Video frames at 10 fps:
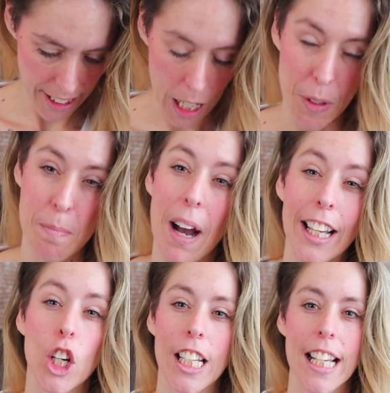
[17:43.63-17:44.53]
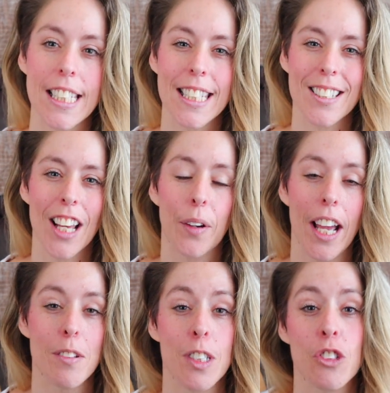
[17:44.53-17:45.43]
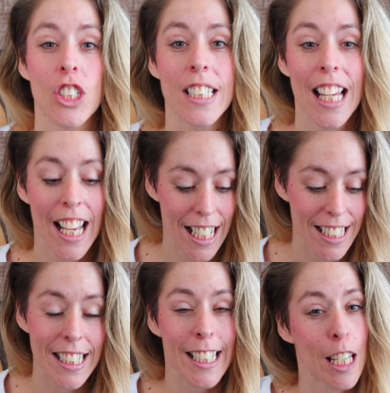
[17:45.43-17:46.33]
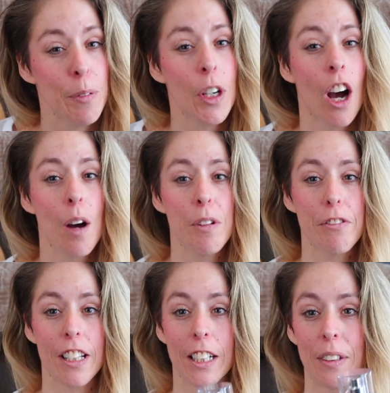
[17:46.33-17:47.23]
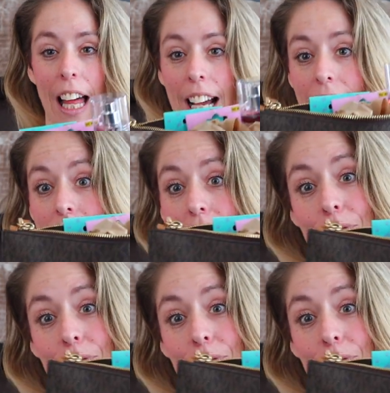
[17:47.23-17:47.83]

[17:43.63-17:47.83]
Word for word: I mean, my goodness. Okay, so it says to keep you calm and feeling relaxed.